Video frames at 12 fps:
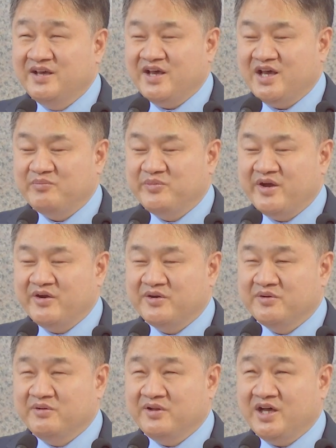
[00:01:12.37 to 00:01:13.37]
at Mary
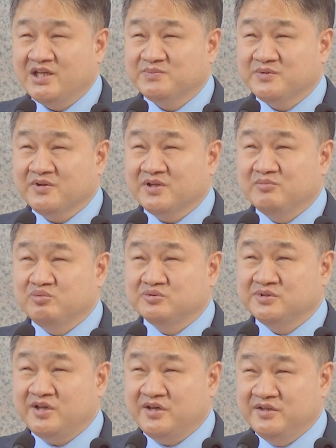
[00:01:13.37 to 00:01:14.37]
Knoll Hospital in
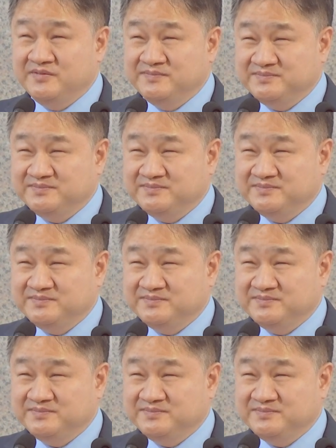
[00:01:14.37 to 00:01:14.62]
Busan.